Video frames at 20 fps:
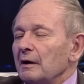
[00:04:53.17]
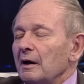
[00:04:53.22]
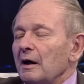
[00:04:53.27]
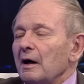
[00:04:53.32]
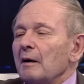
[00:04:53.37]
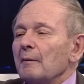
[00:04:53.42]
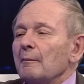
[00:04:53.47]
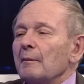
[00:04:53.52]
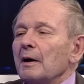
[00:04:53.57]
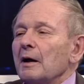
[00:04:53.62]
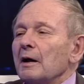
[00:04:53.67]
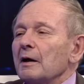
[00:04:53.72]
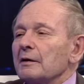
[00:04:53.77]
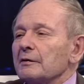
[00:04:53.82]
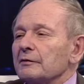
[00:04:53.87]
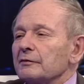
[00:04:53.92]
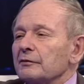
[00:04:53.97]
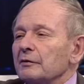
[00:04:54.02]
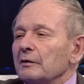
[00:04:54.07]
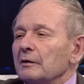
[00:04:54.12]

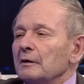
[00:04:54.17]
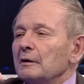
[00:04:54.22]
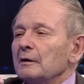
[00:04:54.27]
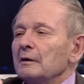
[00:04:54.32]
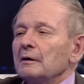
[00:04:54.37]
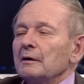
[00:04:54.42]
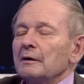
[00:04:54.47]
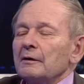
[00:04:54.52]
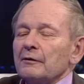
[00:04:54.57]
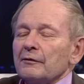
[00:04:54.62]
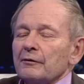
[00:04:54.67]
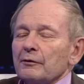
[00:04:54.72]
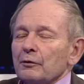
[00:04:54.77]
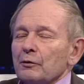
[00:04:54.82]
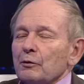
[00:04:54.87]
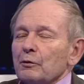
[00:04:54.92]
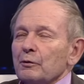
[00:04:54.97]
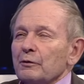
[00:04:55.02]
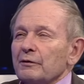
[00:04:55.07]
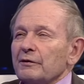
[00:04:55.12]
Hamas, the
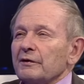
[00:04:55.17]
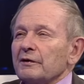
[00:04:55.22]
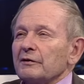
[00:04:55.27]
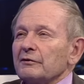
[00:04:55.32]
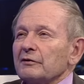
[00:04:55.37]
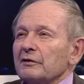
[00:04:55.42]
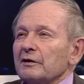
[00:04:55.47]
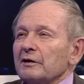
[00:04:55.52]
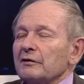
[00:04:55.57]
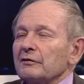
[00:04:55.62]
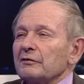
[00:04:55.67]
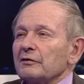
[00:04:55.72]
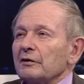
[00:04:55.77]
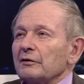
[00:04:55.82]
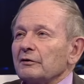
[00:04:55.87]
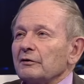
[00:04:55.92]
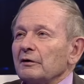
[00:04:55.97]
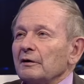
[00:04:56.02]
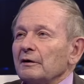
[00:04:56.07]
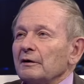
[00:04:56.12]
Houthis,
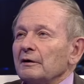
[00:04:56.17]
etc.